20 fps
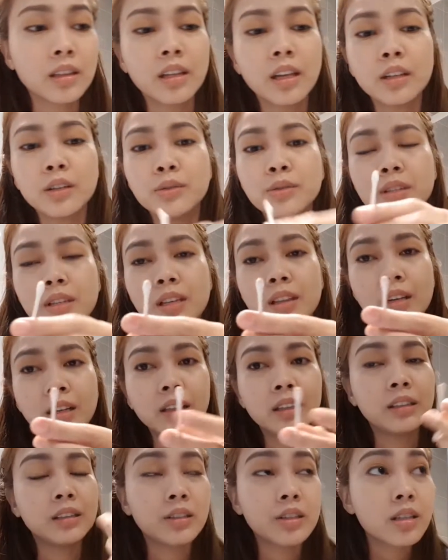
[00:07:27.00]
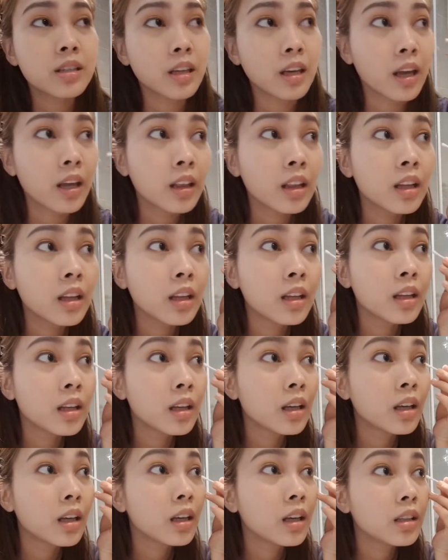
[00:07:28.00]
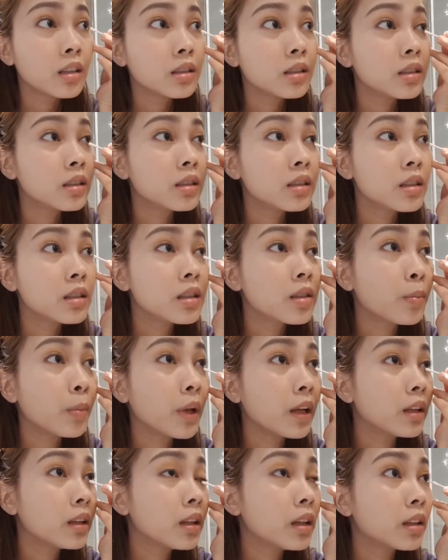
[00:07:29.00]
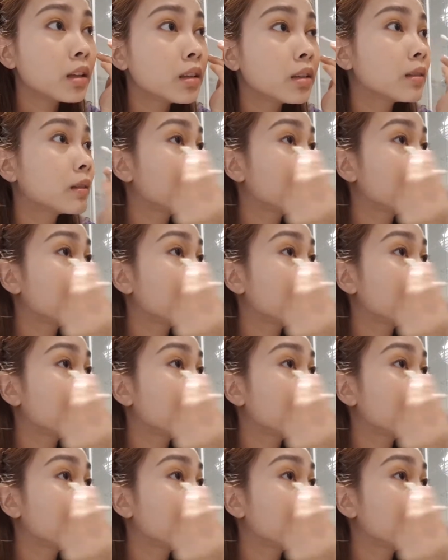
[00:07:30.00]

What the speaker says: Then, using the cleaner side, just blend it.